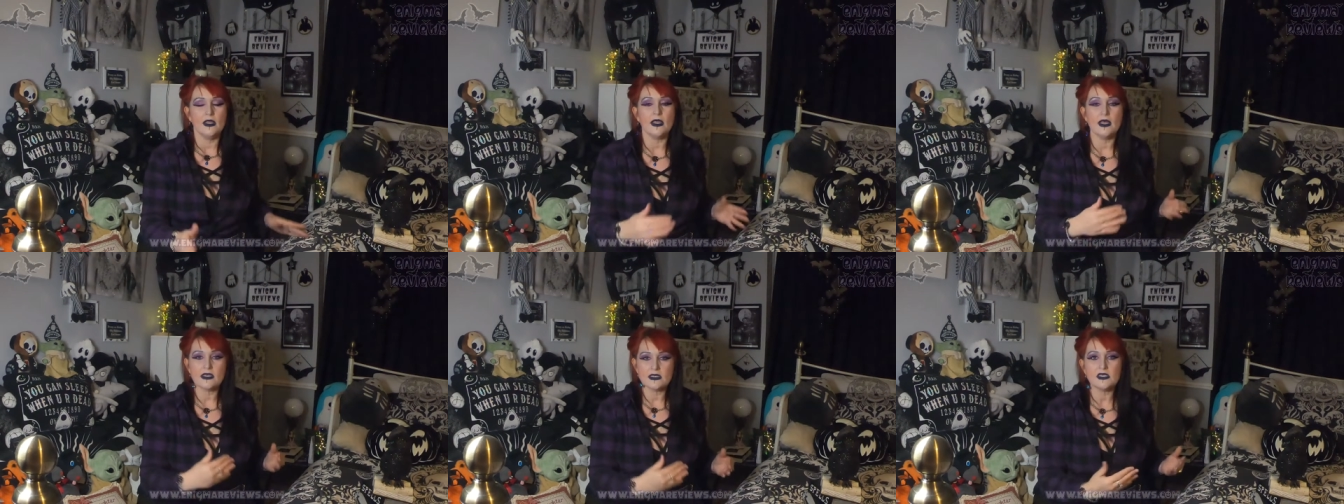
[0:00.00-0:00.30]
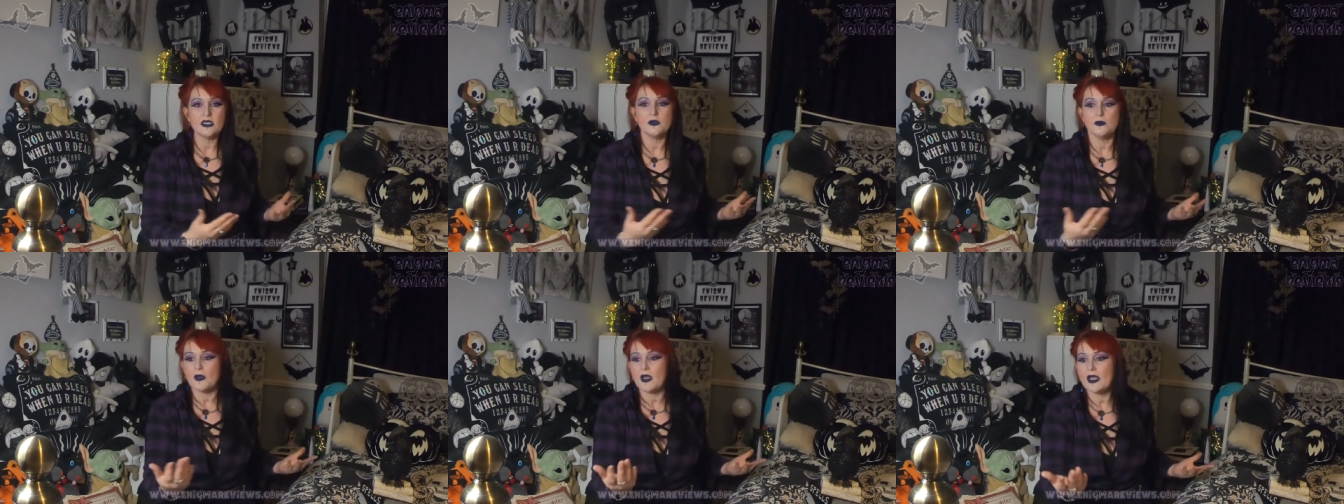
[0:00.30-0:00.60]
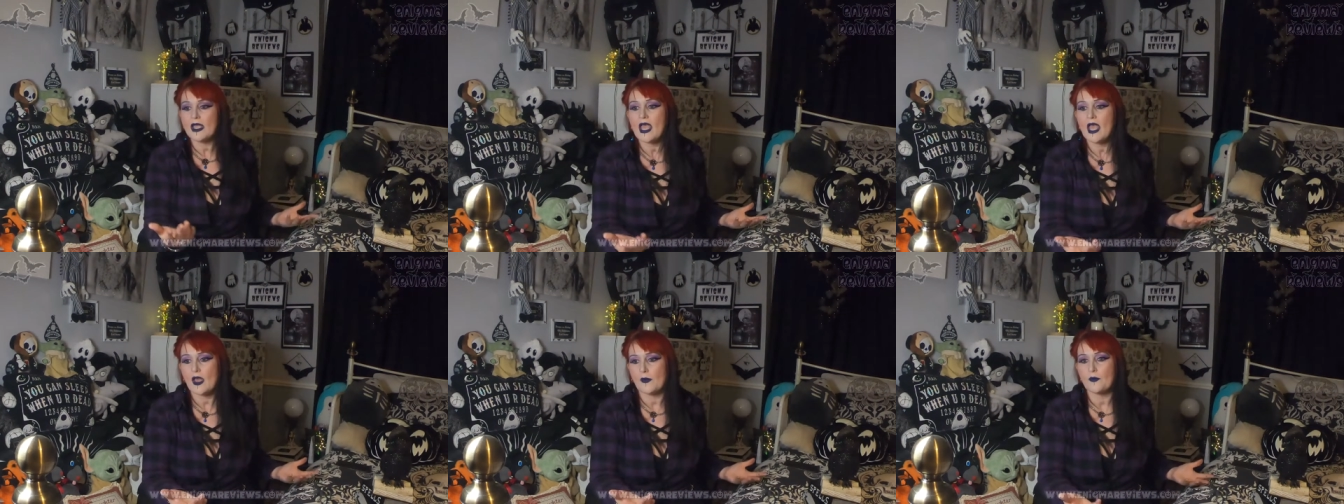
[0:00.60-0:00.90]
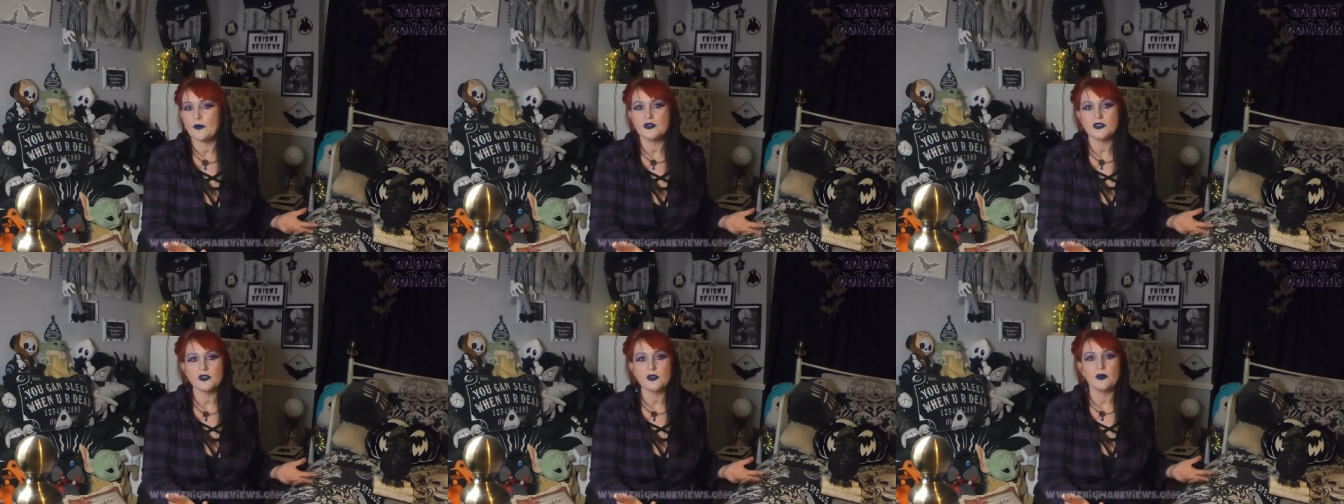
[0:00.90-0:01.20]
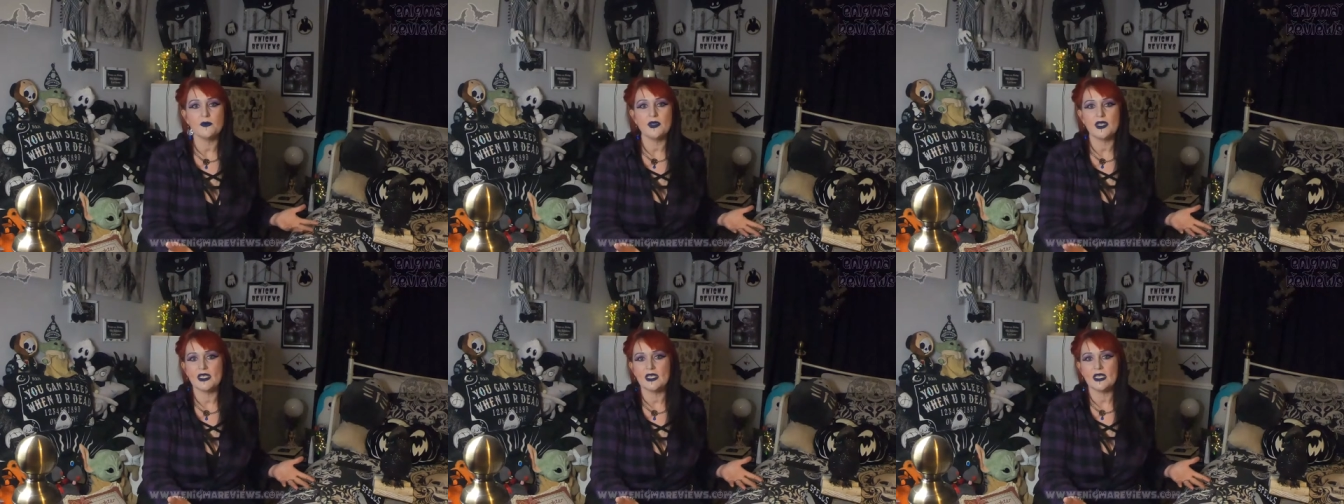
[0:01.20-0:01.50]
That's who I am, do you
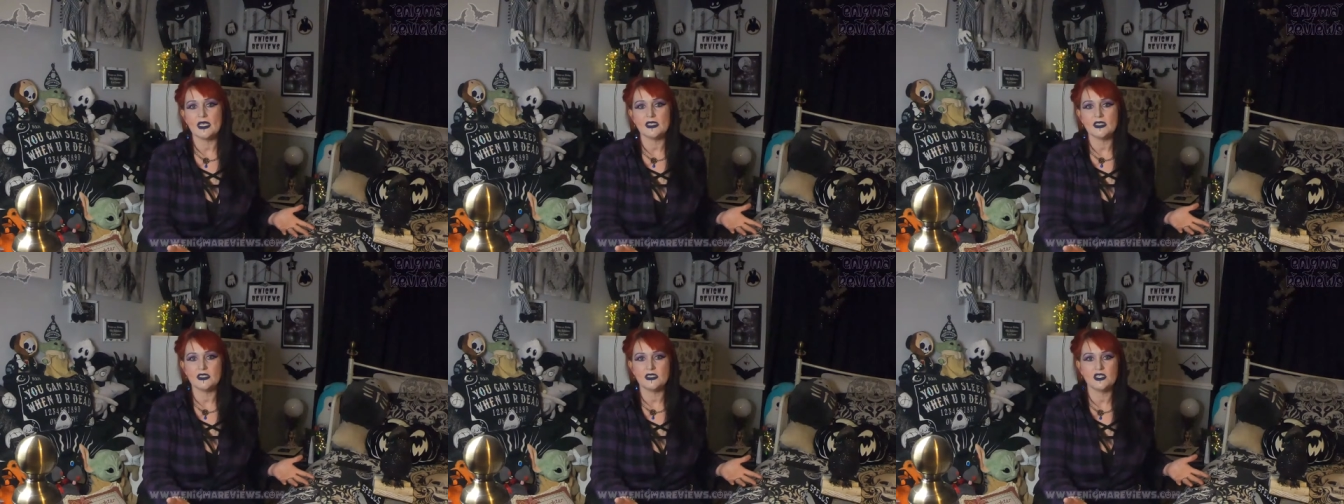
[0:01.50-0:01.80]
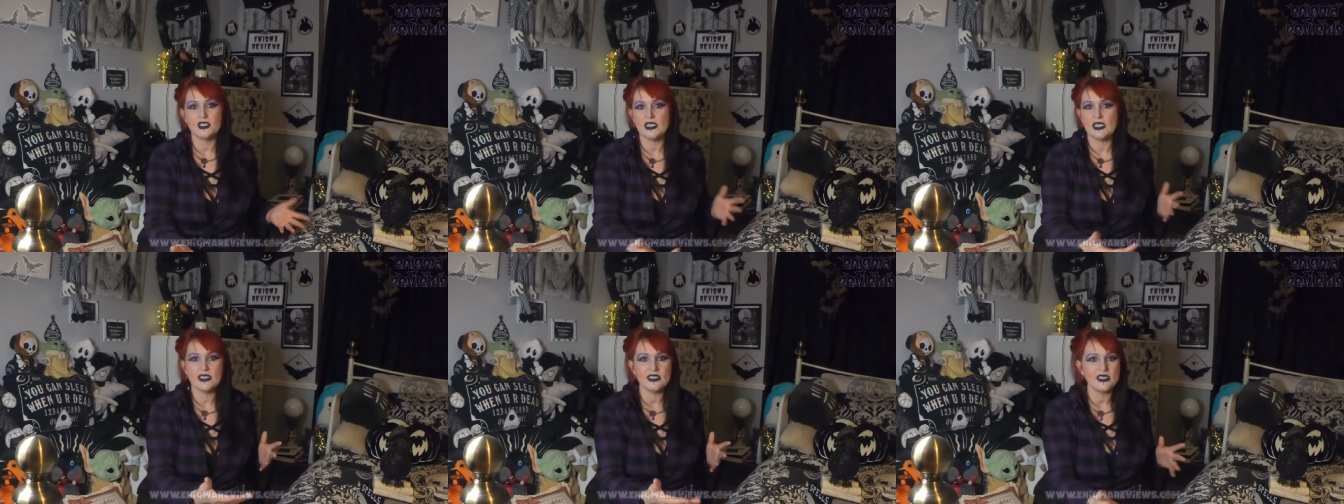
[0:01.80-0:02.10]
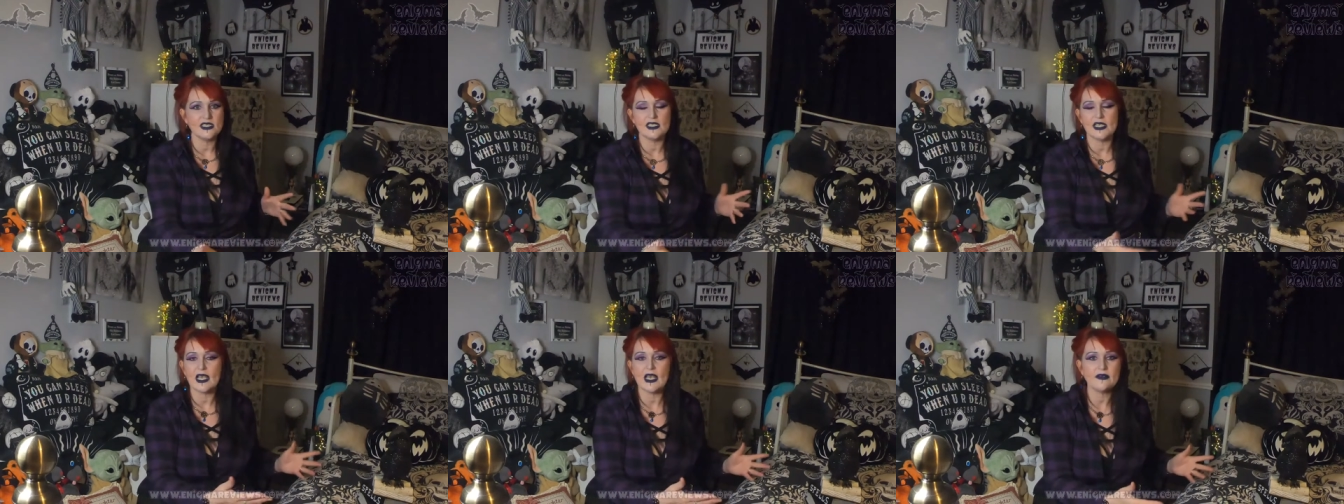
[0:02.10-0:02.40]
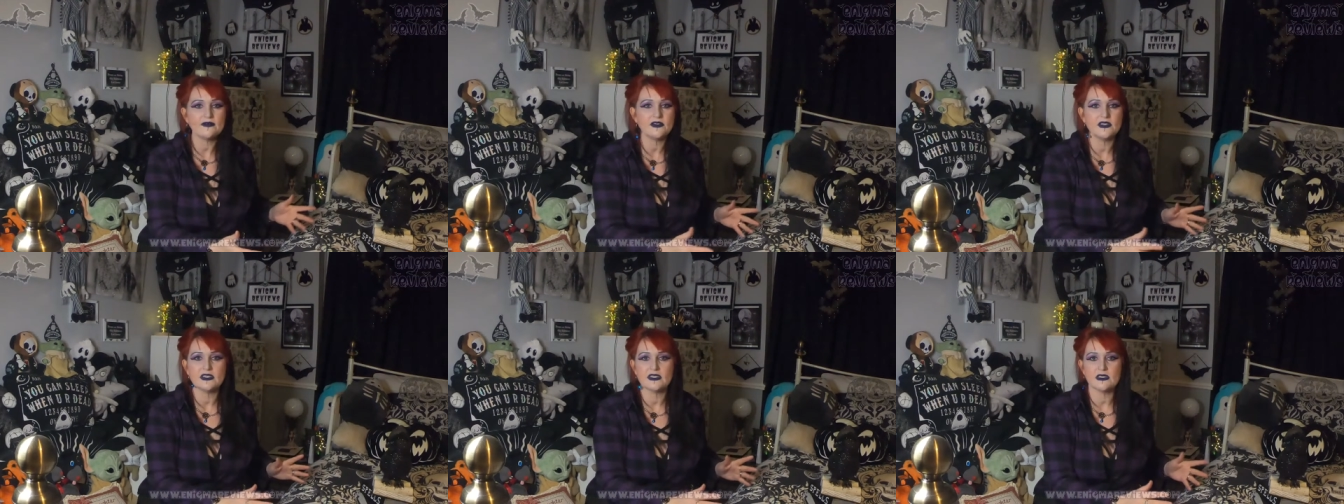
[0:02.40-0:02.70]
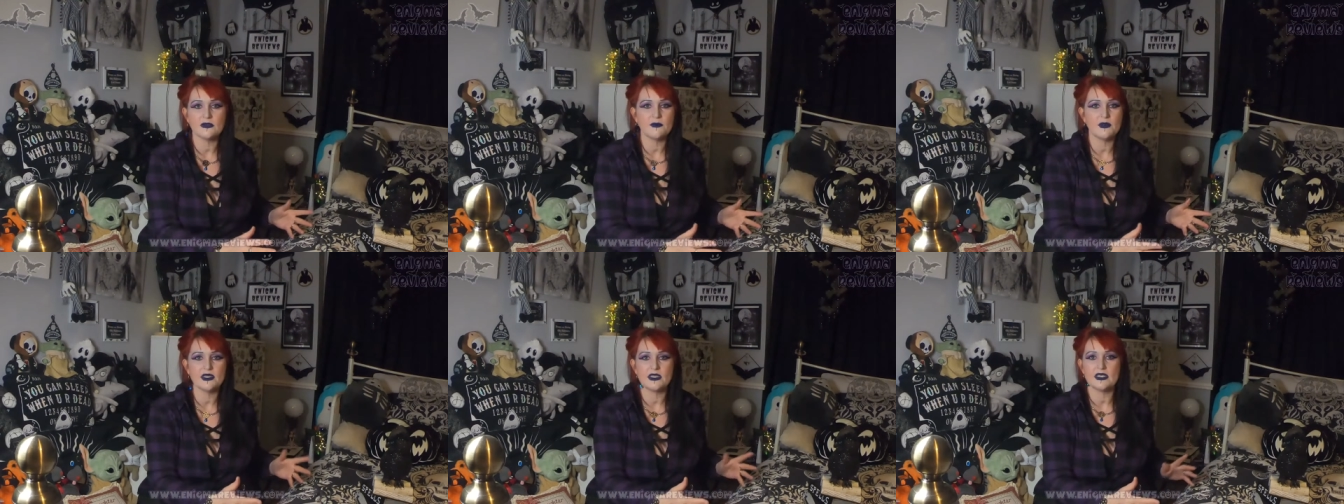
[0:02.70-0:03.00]
know what I mean? She didn't have to
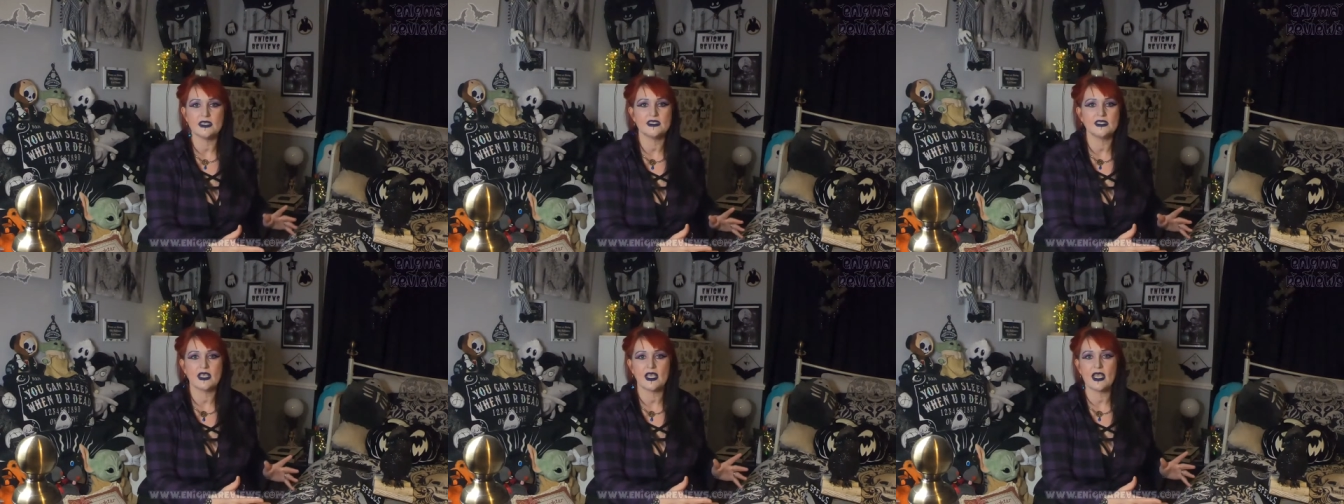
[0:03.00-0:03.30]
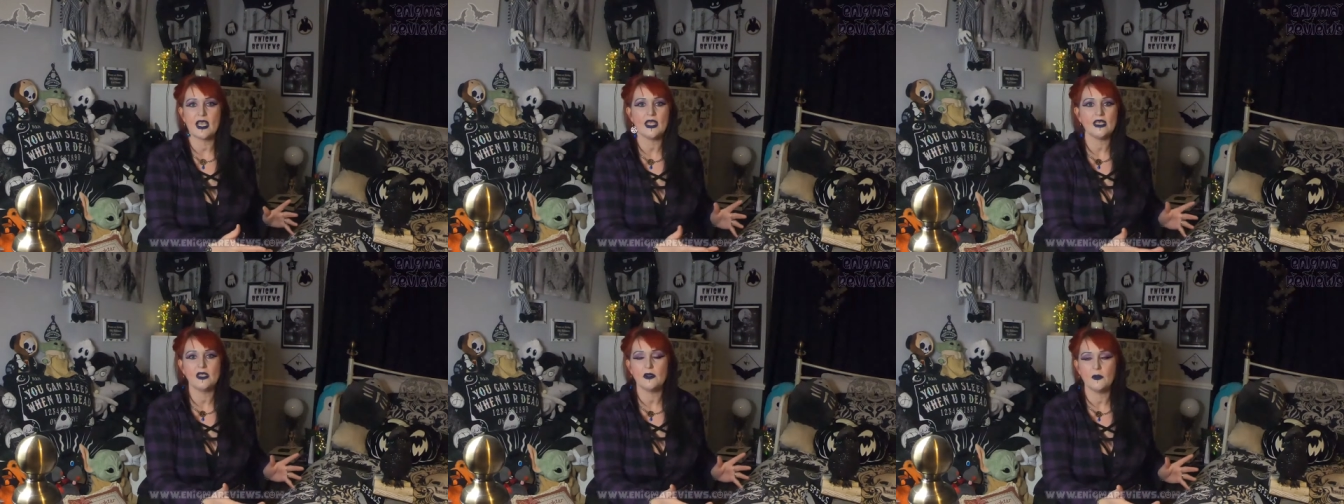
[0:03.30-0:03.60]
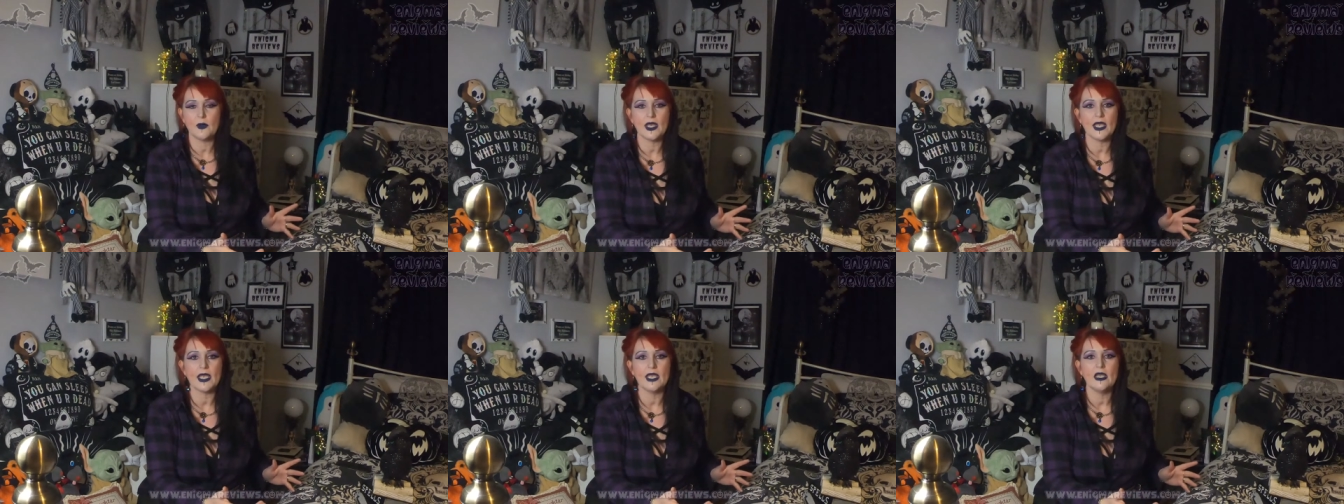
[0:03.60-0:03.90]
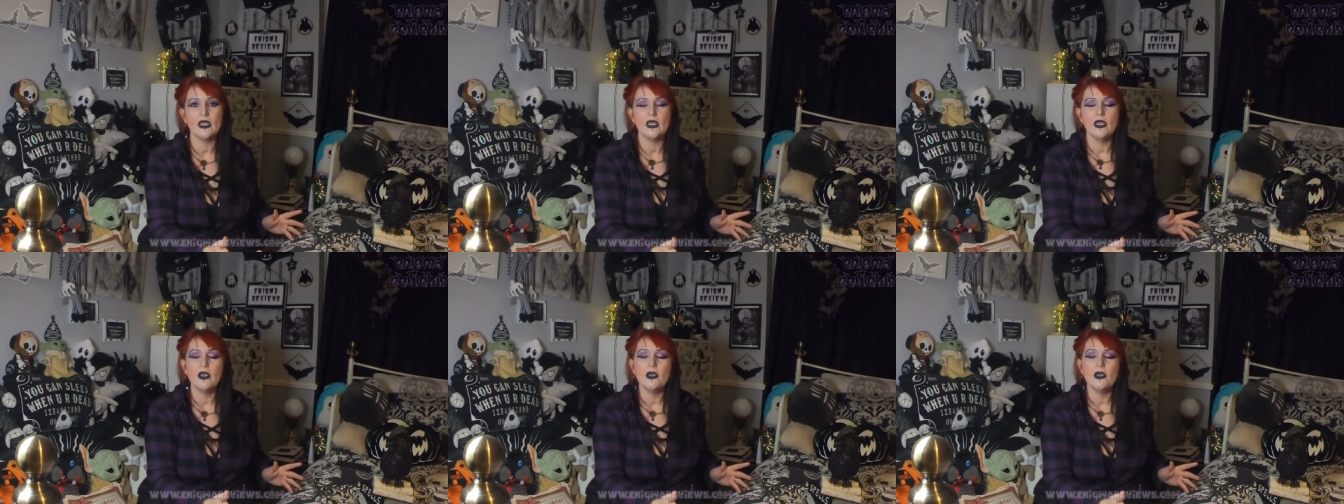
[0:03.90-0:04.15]
send me this anyway.